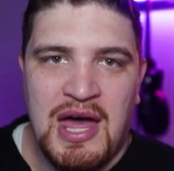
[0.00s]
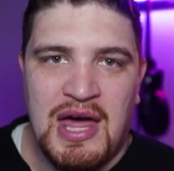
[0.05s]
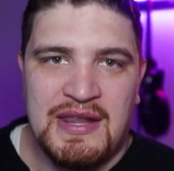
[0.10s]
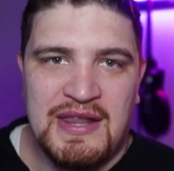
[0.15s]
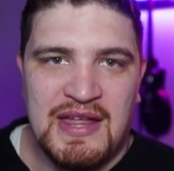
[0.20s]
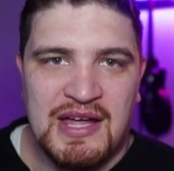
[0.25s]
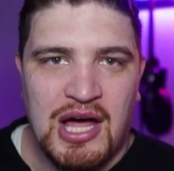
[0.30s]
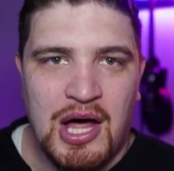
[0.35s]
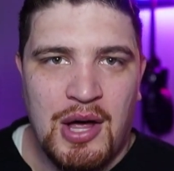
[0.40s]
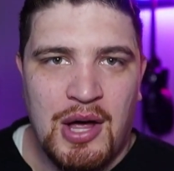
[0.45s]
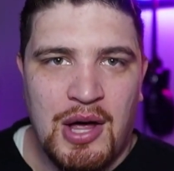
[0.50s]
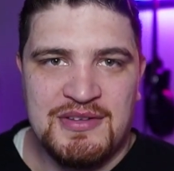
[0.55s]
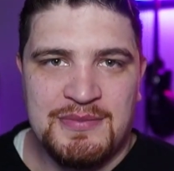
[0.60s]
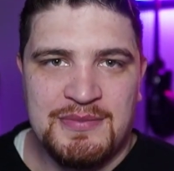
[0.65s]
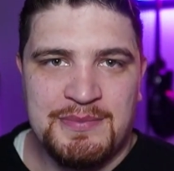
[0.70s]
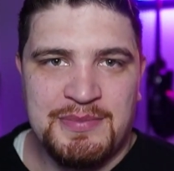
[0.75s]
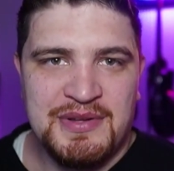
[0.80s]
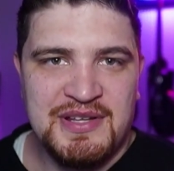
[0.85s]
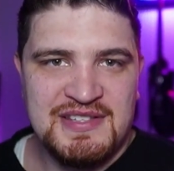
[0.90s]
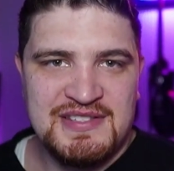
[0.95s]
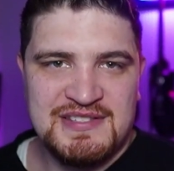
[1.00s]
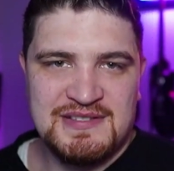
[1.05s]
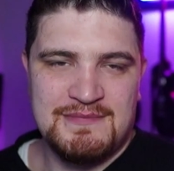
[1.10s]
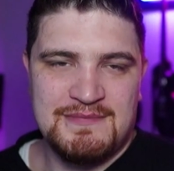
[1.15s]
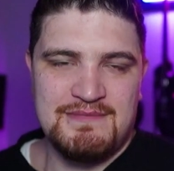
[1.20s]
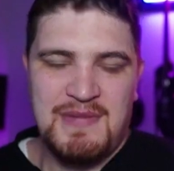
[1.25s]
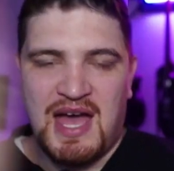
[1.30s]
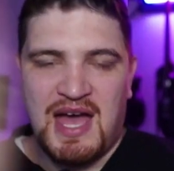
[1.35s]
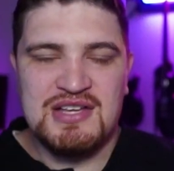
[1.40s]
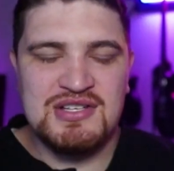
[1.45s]
Like always, please
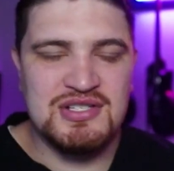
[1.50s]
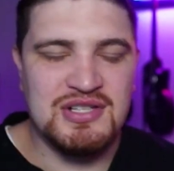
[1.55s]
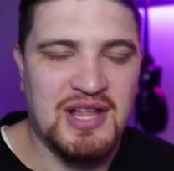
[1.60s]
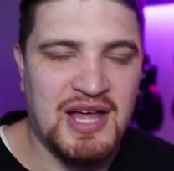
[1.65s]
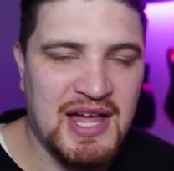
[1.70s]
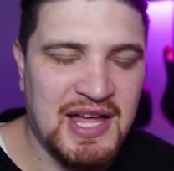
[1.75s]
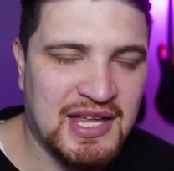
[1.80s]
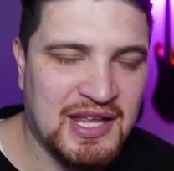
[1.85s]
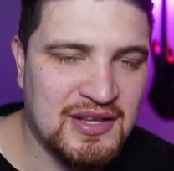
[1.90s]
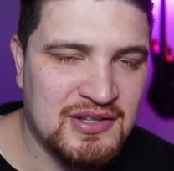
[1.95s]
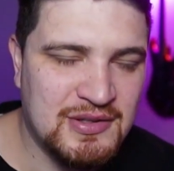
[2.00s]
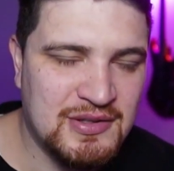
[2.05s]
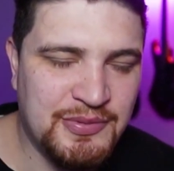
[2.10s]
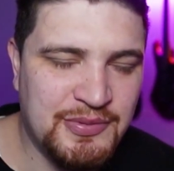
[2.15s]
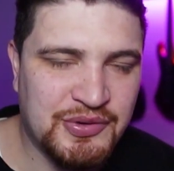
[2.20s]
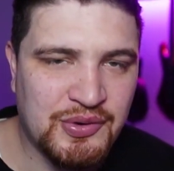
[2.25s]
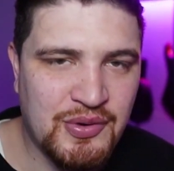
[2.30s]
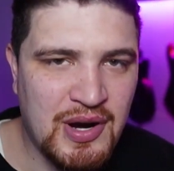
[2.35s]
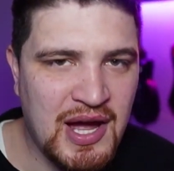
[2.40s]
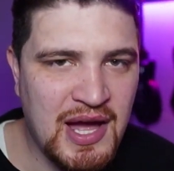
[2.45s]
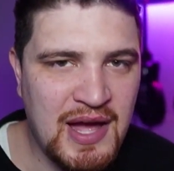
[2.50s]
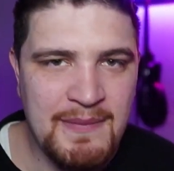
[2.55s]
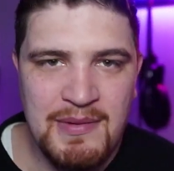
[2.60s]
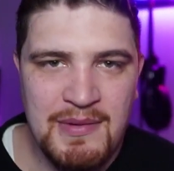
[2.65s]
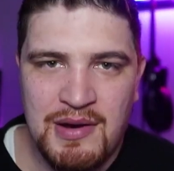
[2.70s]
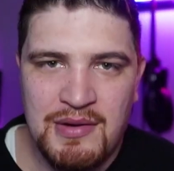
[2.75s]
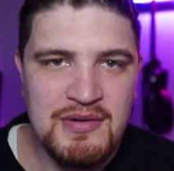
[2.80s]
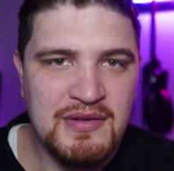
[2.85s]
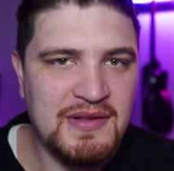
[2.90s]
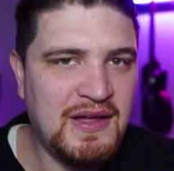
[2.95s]
smash like and subscribe.
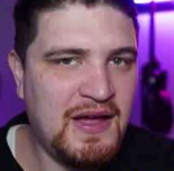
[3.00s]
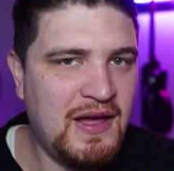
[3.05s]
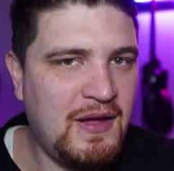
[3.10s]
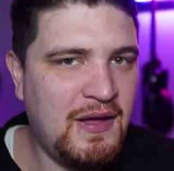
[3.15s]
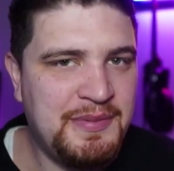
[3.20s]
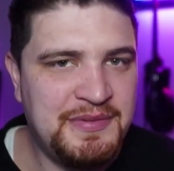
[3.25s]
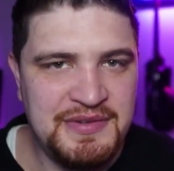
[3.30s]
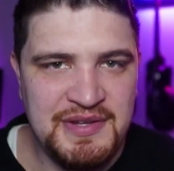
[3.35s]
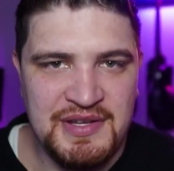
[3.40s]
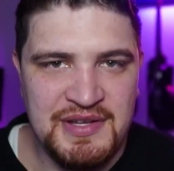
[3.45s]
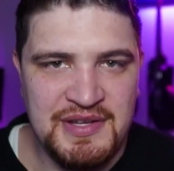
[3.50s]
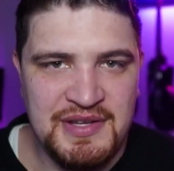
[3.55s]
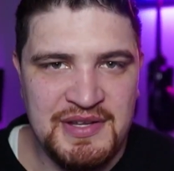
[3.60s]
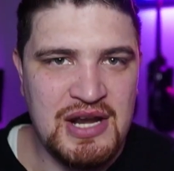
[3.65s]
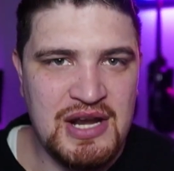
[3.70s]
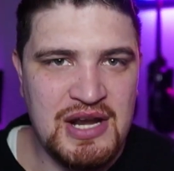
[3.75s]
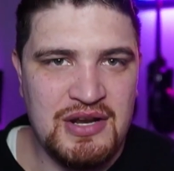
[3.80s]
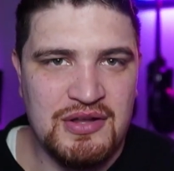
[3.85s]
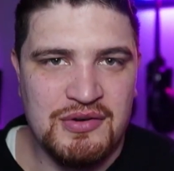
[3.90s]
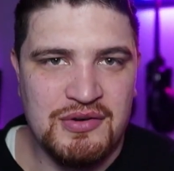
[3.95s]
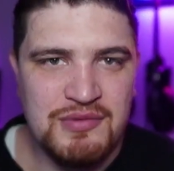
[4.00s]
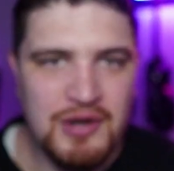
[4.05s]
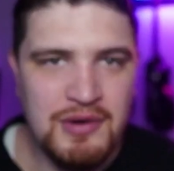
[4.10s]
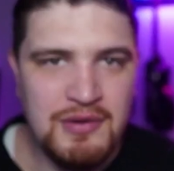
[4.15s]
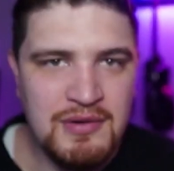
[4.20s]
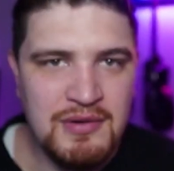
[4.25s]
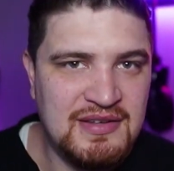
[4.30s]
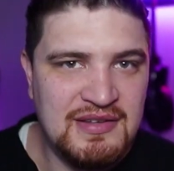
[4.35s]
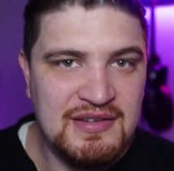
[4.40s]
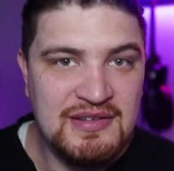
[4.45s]
It really helps this channel
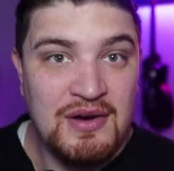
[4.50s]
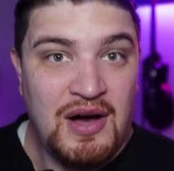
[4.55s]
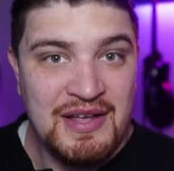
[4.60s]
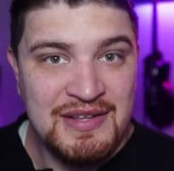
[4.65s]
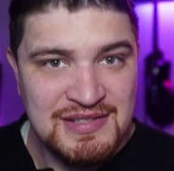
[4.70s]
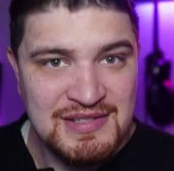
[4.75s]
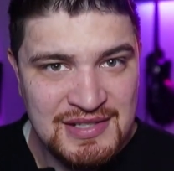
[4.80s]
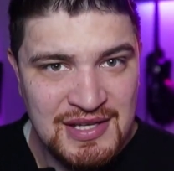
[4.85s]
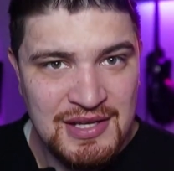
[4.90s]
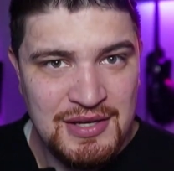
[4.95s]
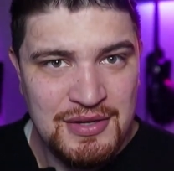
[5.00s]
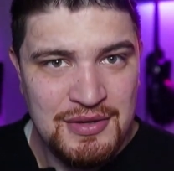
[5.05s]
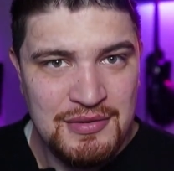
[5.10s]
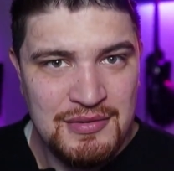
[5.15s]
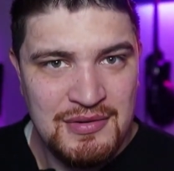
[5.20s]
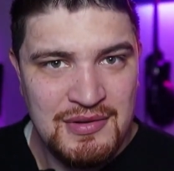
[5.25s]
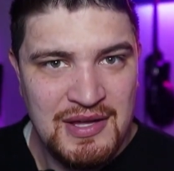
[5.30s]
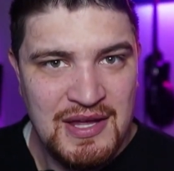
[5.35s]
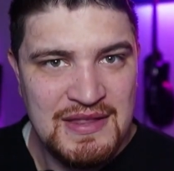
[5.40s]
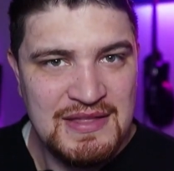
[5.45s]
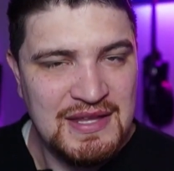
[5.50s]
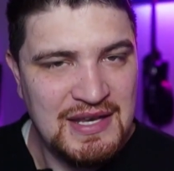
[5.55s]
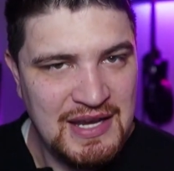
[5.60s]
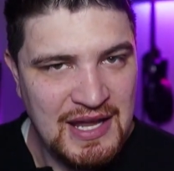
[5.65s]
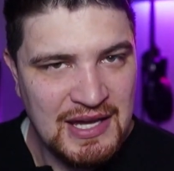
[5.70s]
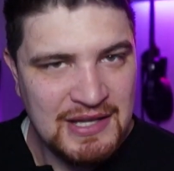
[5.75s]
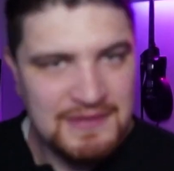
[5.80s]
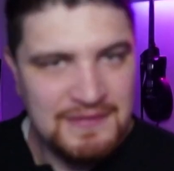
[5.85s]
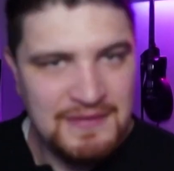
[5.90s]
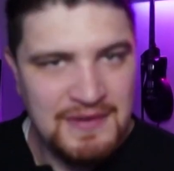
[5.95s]
grow. I'll see you in the
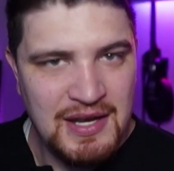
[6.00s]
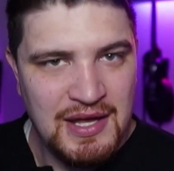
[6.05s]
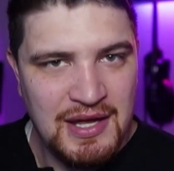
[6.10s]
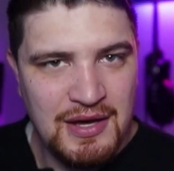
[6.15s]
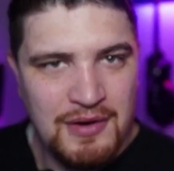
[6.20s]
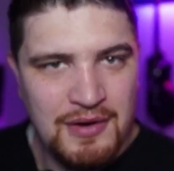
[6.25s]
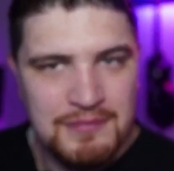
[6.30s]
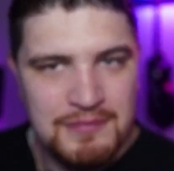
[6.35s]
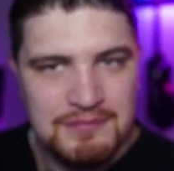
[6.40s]
next video.